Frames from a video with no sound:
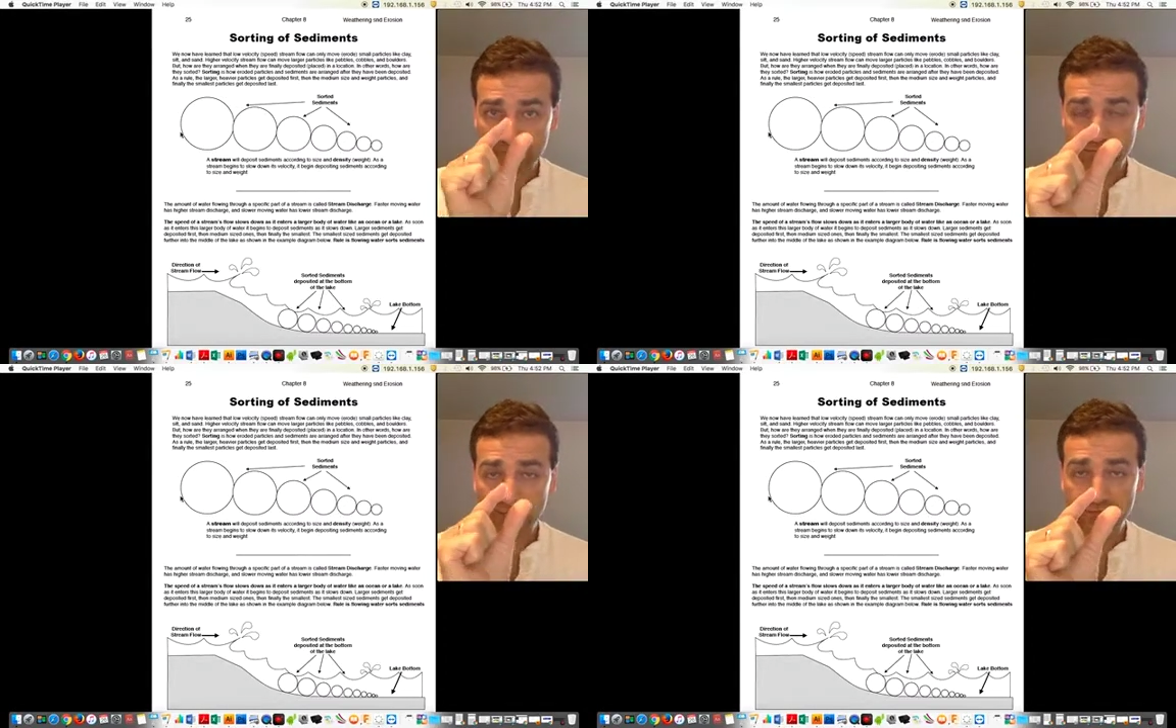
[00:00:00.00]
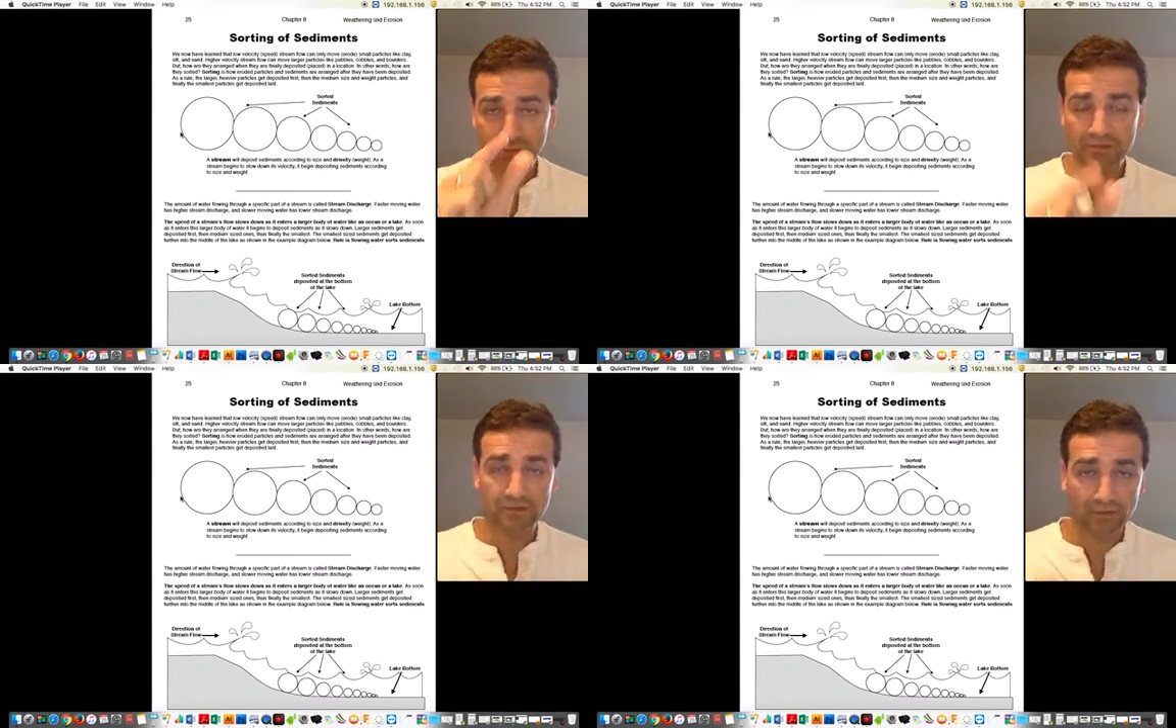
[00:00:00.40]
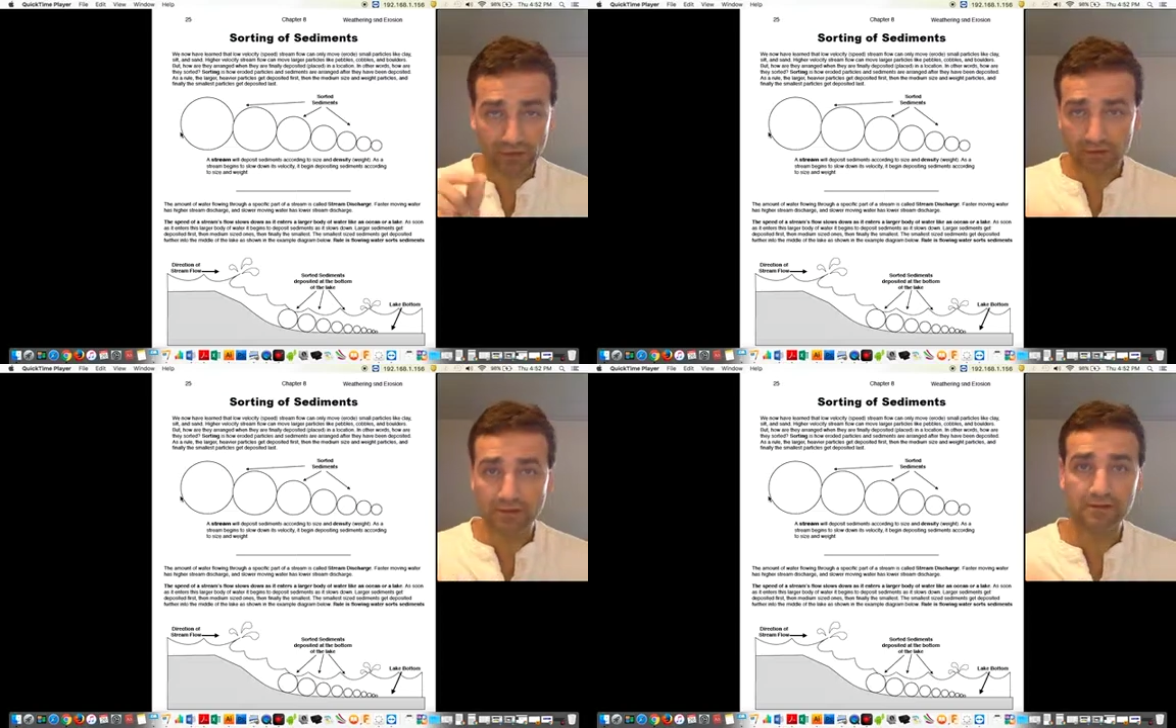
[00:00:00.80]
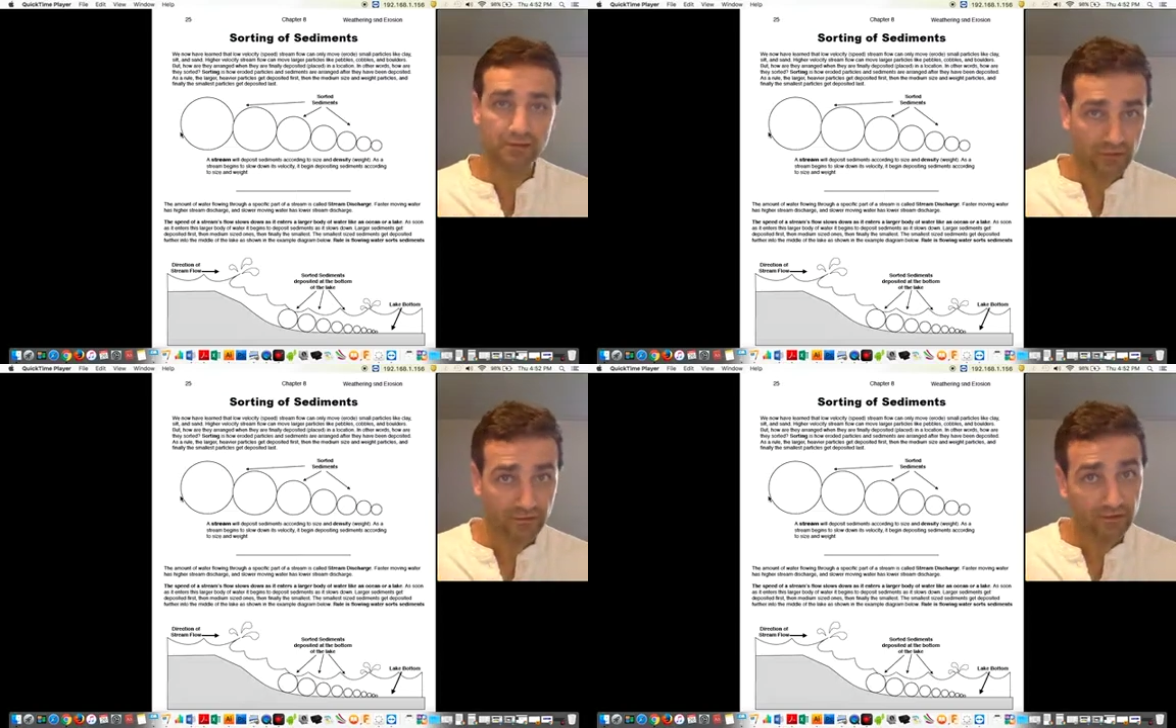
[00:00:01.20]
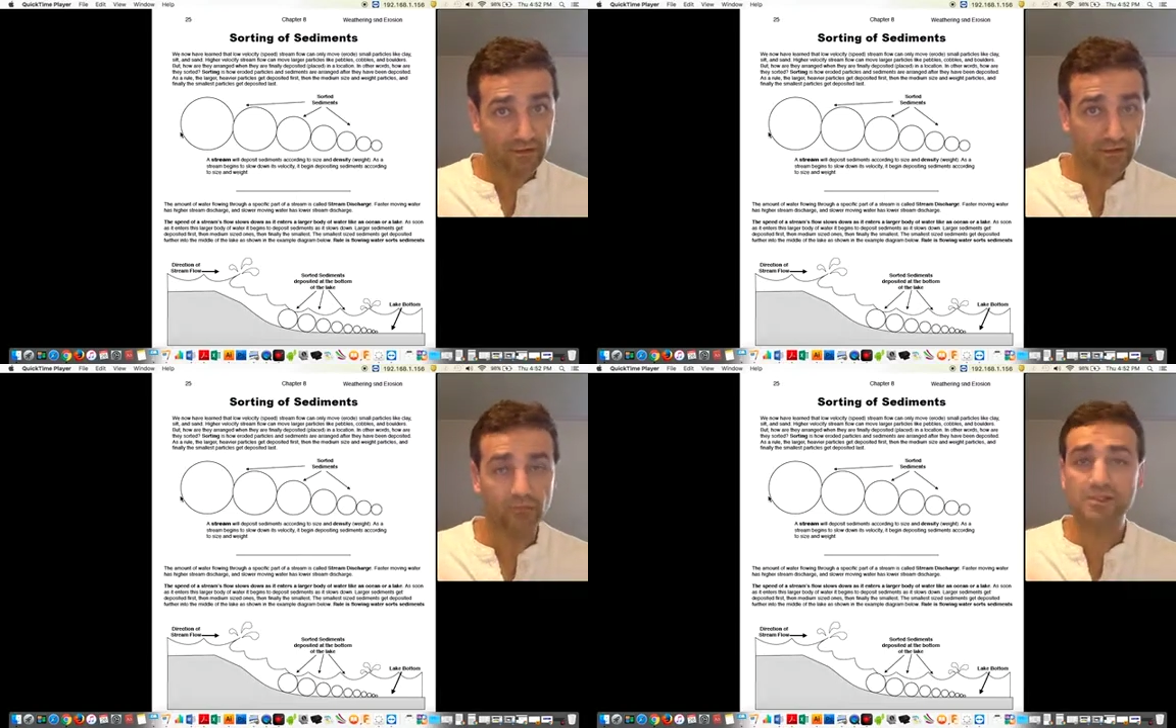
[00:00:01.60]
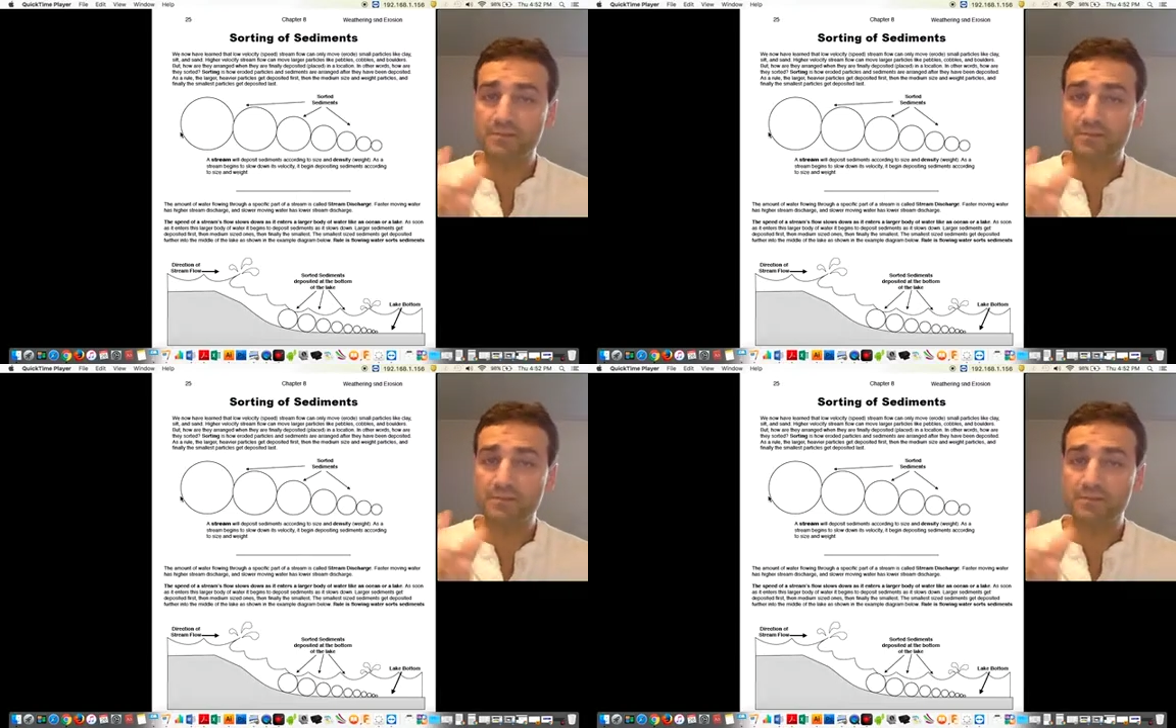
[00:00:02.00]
not too much longer than the other ones,